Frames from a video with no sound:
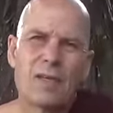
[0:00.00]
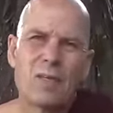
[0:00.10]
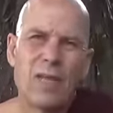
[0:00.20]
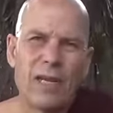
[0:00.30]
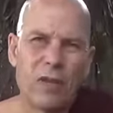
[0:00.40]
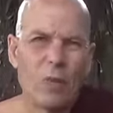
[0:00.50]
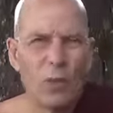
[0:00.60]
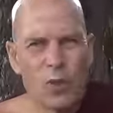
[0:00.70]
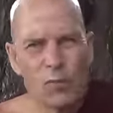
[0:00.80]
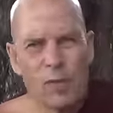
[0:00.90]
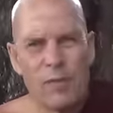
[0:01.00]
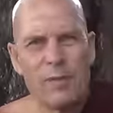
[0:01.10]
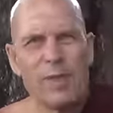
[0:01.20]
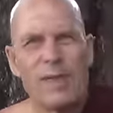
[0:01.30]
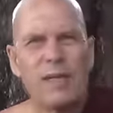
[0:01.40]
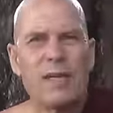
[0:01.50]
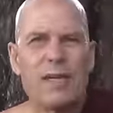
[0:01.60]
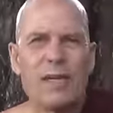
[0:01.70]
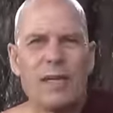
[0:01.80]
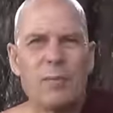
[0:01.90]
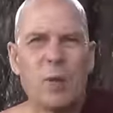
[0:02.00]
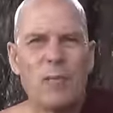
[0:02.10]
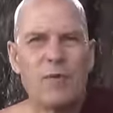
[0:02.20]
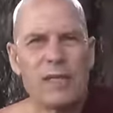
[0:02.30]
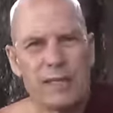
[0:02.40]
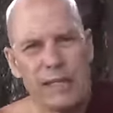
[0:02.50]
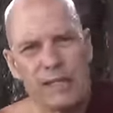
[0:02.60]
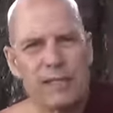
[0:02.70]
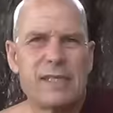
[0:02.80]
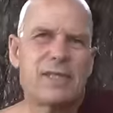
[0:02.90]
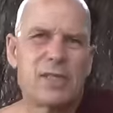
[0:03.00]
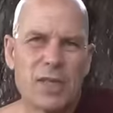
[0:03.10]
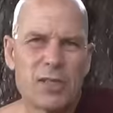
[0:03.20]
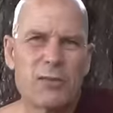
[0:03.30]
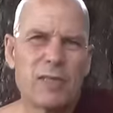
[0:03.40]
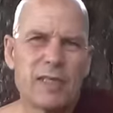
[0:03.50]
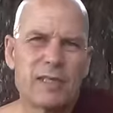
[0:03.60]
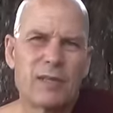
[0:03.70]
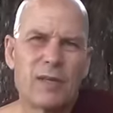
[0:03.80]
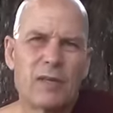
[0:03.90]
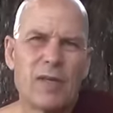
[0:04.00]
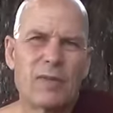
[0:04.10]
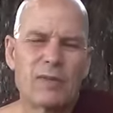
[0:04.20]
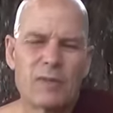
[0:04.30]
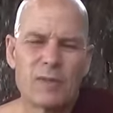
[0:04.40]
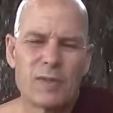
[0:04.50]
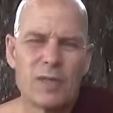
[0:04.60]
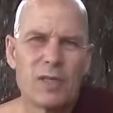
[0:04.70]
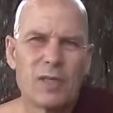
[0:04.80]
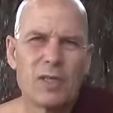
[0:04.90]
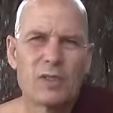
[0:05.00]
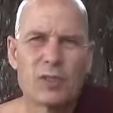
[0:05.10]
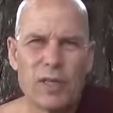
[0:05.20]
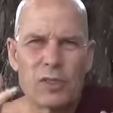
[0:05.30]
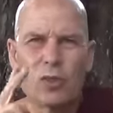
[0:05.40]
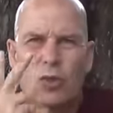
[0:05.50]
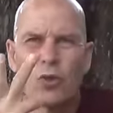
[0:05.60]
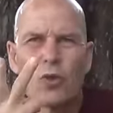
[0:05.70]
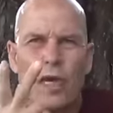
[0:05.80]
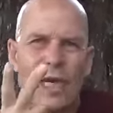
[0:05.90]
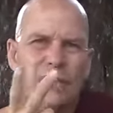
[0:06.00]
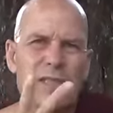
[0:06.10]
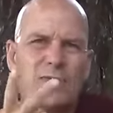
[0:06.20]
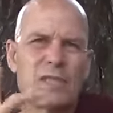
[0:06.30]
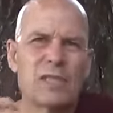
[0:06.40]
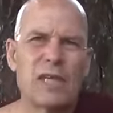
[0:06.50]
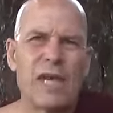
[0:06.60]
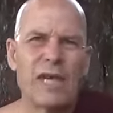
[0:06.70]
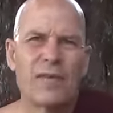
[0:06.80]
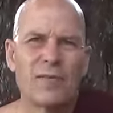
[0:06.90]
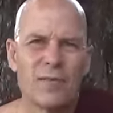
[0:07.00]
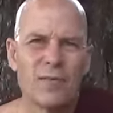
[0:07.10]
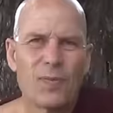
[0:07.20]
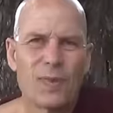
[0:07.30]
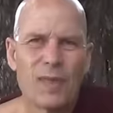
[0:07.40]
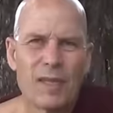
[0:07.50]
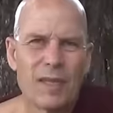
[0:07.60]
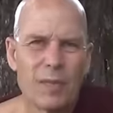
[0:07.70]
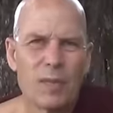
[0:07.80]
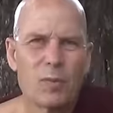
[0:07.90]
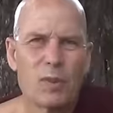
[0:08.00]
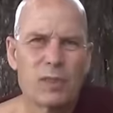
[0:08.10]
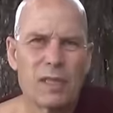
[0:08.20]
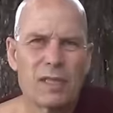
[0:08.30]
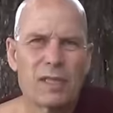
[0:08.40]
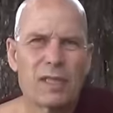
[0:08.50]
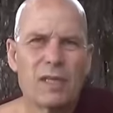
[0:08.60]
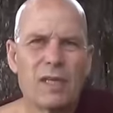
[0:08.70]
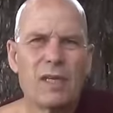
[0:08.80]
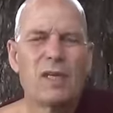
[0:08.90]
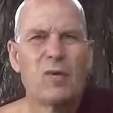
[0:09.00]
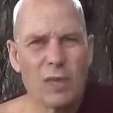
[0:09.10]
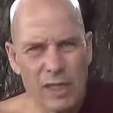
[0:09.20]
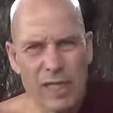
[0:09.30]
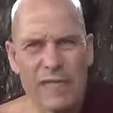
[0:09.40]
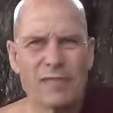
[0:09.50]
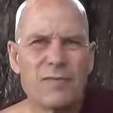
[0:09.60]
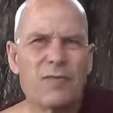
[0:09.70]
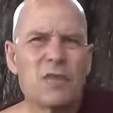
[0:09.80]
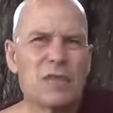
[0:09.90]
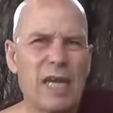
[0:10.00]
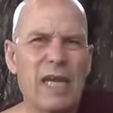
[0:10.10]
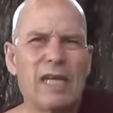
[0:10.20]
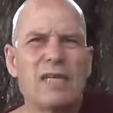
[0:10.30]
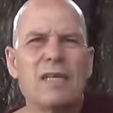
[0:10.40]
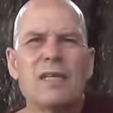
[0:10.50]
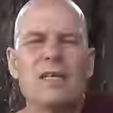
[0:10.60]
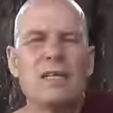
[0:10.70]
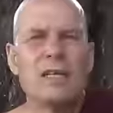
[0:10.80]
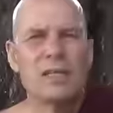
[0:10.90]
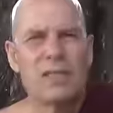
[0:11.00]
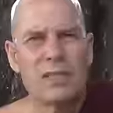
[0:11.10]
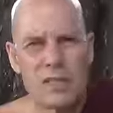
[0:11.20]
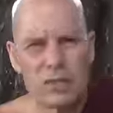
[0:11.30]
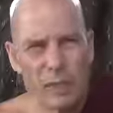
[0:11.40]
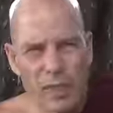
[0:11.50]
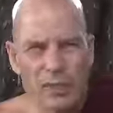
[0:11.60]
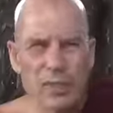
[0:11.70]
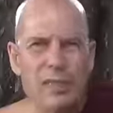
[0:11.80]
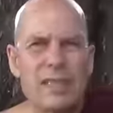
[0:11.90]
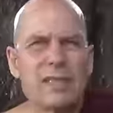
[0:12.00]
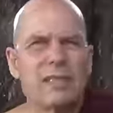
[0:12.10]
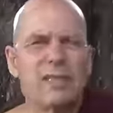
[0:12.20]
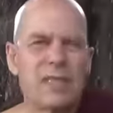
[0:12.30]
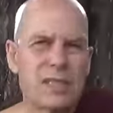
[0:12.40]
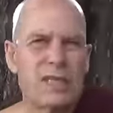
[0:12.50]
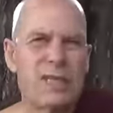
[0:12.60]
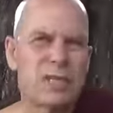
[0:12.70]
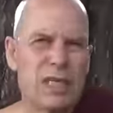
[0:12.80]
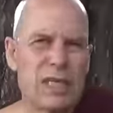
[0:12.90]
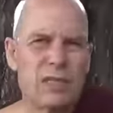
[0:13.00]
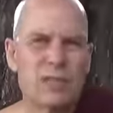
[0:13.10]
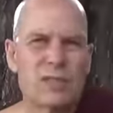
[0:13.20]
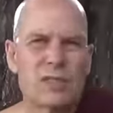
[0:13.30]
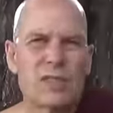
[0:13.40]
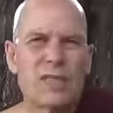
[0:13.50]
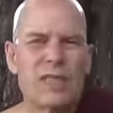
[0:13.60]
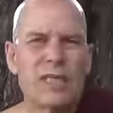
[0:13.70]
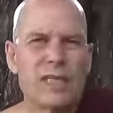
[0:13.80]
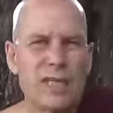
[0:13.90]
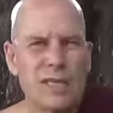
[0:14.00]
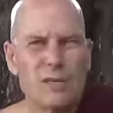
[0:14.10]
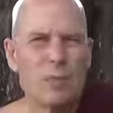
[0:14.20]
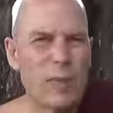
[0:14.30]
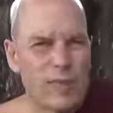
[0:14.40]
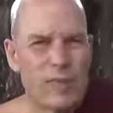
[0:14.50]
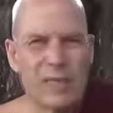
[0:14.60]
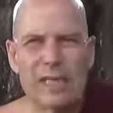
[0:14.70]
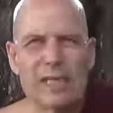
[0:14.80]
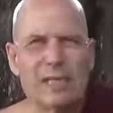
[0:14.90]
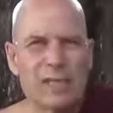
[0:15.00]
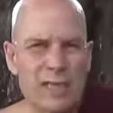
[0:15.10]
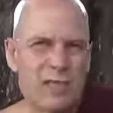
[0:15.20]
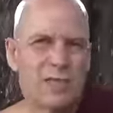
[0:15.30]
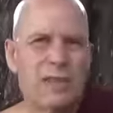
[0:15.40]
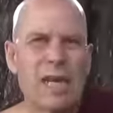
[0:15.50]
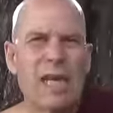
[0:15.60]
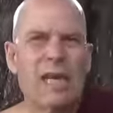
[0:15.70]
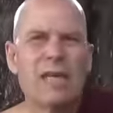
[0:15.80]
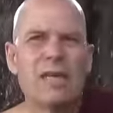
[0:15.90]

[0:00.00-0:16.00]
While opium and morphine, they, it leads the other way around. So there's two kinds of desire, the Buddha said. One kind of desire is detrimental, is disadvantageous. That is basically sense desire.